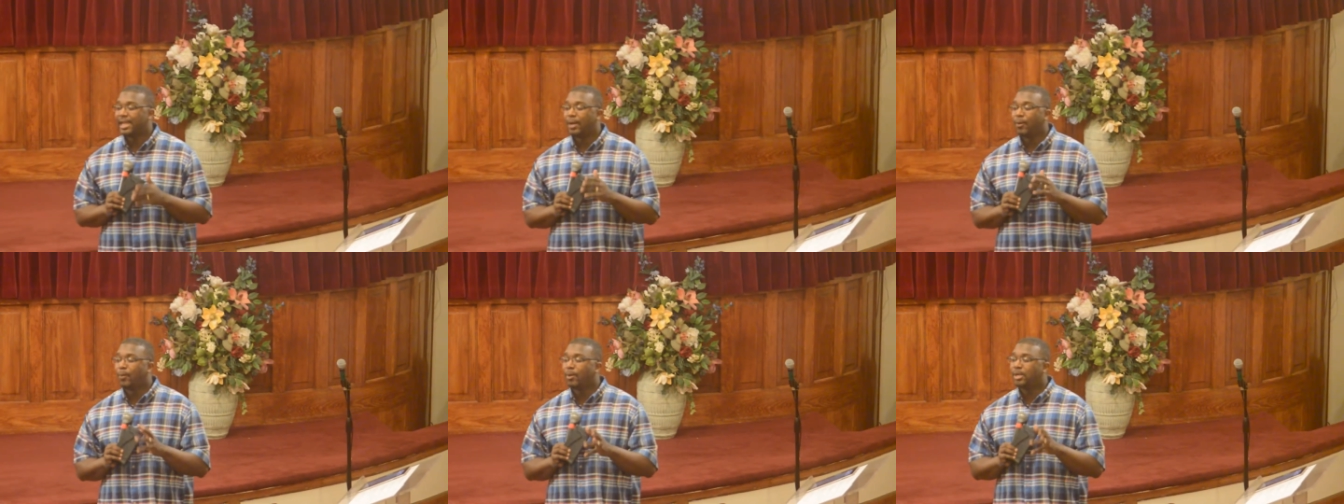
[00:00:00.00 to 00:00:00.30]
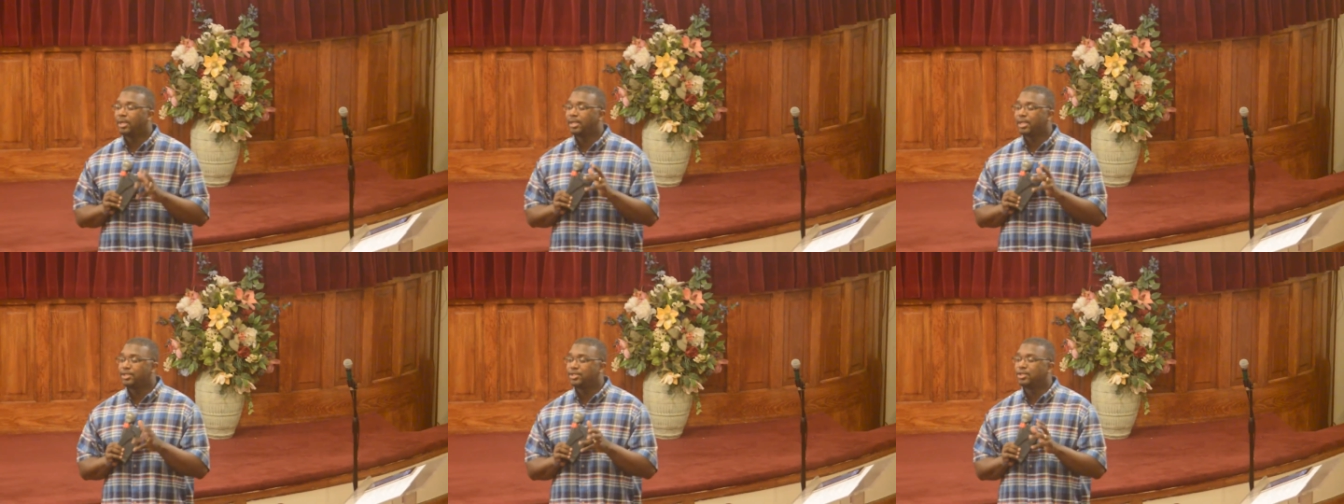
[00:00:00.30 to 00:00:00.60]
I want
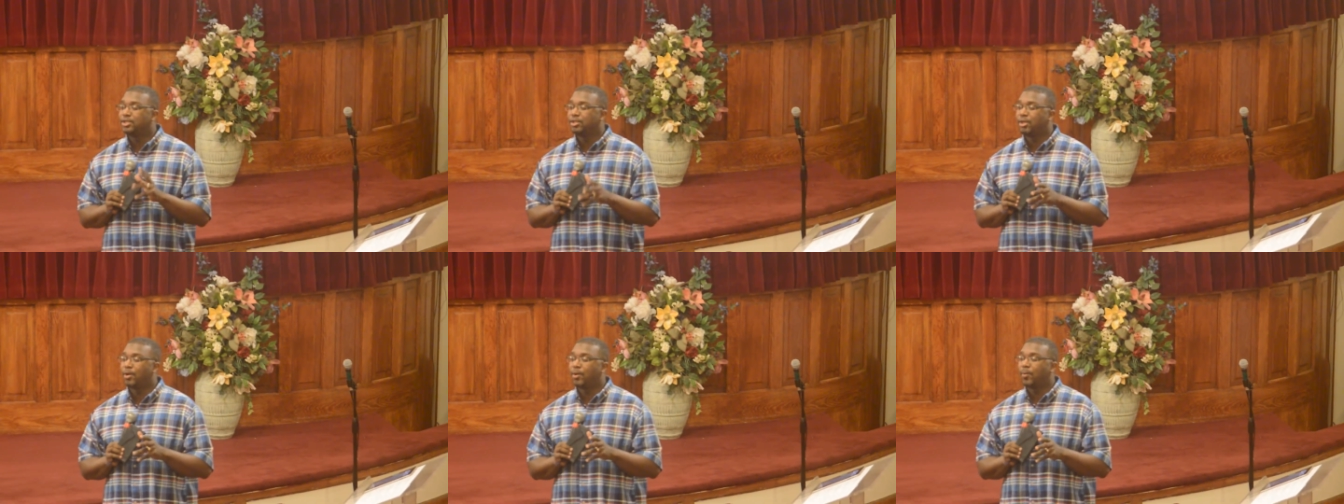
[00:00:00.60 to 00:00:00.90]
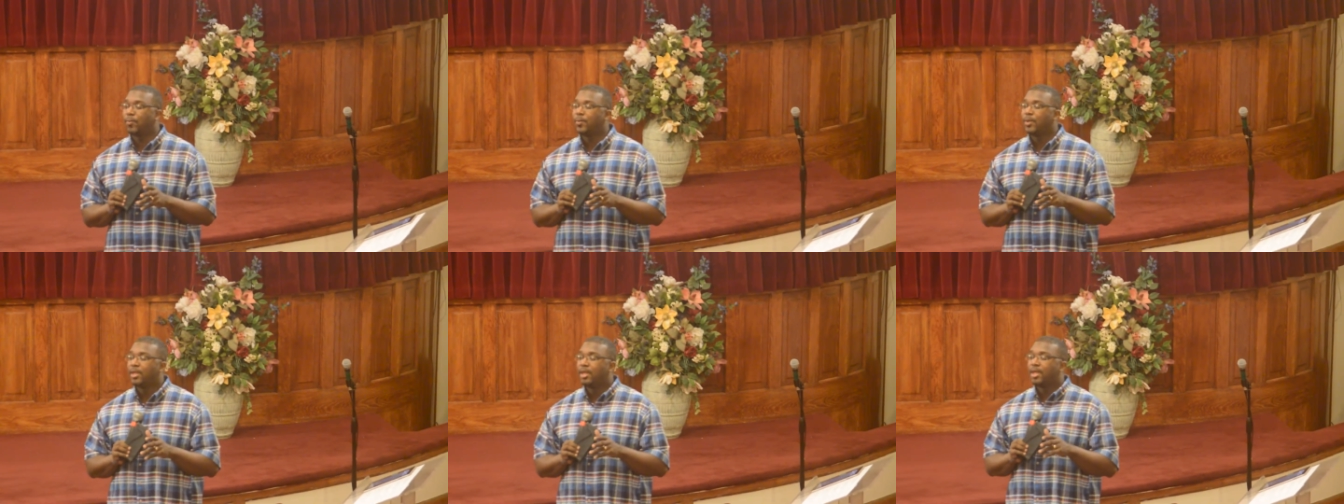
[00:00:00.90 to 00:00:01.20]
to let you
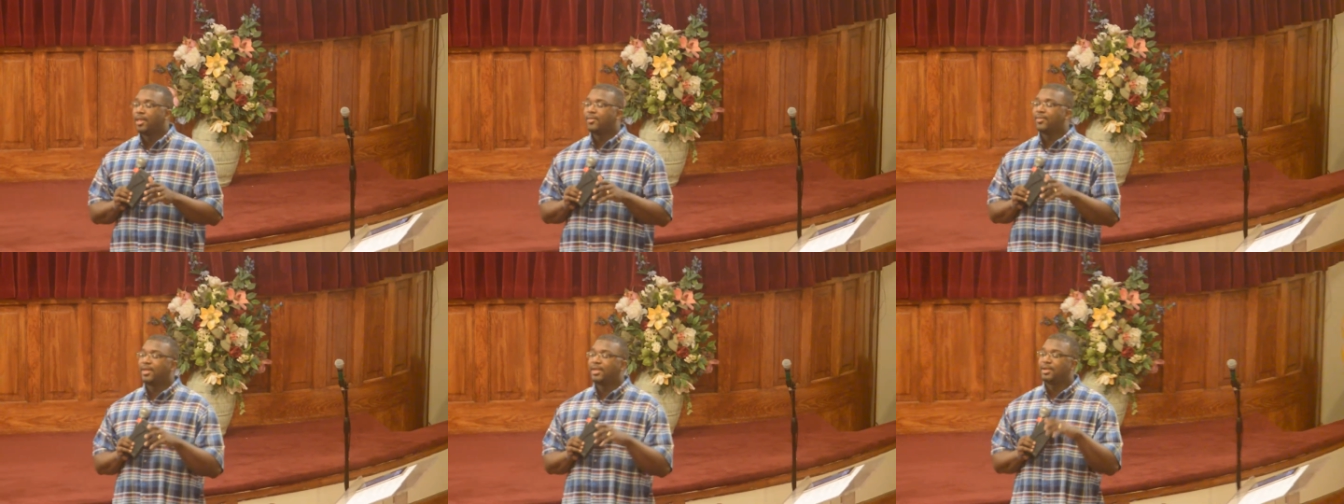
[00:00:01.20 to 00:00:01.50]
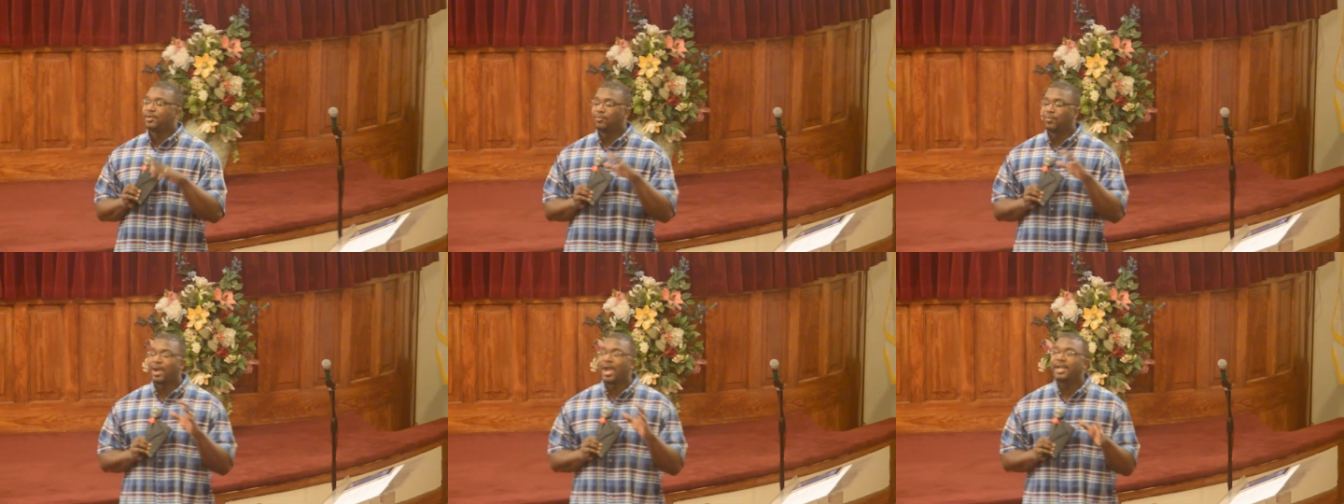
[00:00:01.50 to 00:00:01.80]
know that
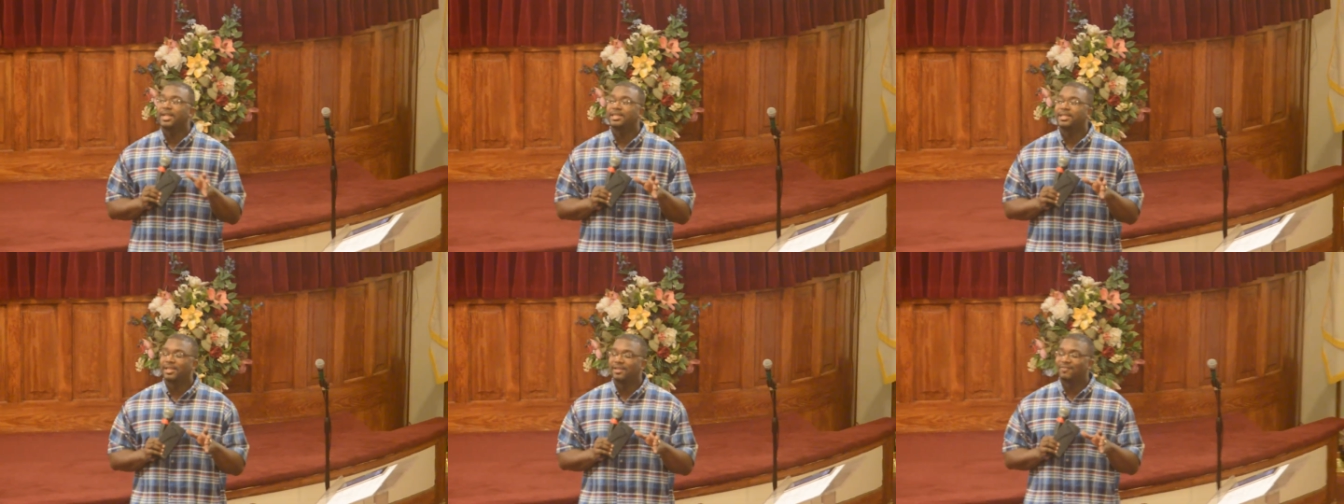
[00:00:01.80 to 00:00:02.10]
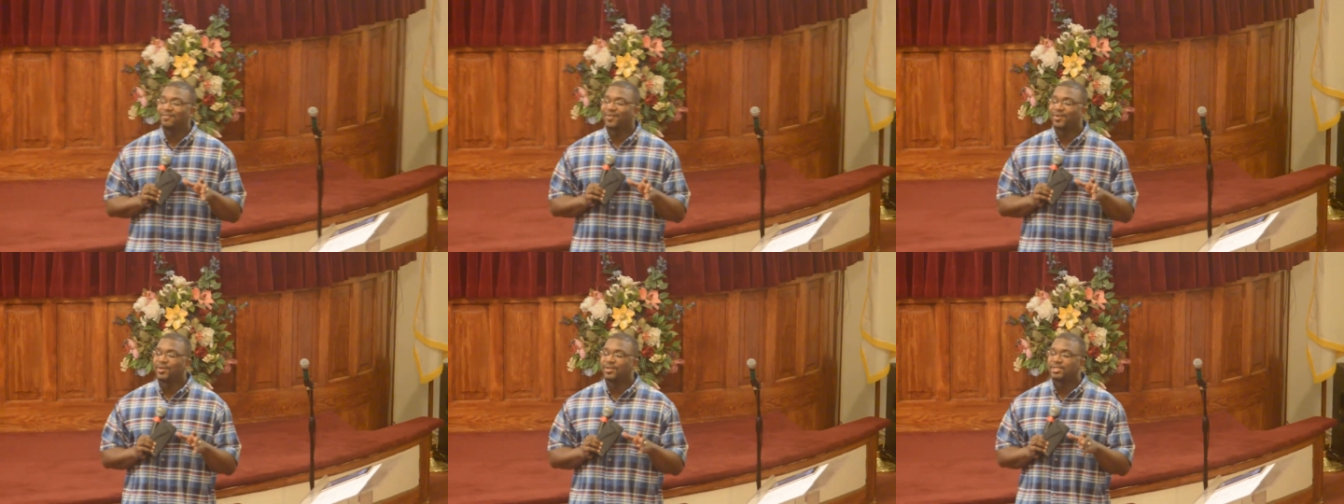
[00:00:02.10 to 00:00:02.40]
in writing that
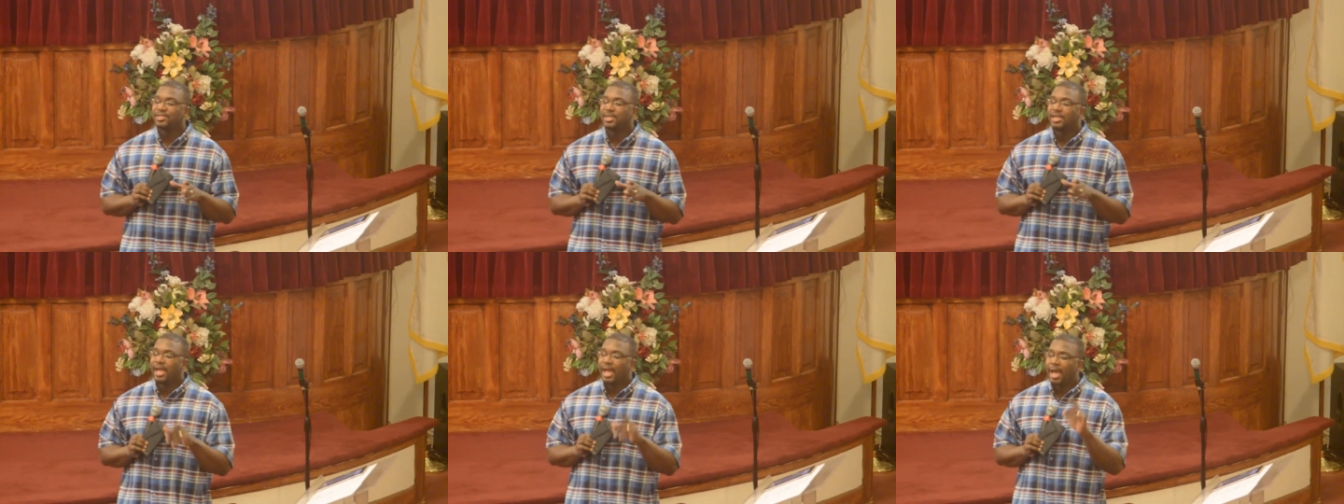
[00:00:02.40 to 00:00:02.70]
verse,